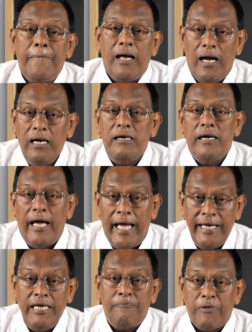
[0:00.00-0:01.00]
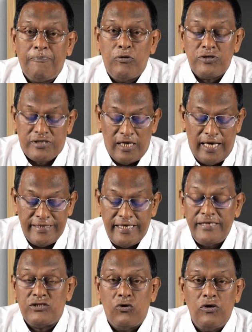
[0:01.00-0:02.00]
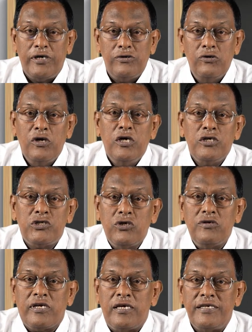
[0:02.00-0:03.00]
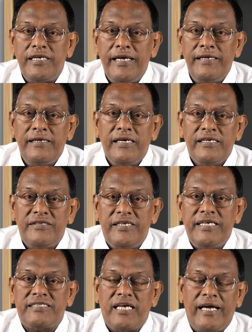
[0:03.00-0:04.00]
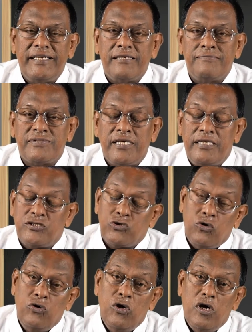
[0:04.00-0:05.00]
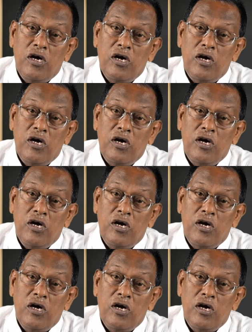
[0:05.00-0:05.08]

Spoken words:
And a proposal, as I told you, should contain these items. And so,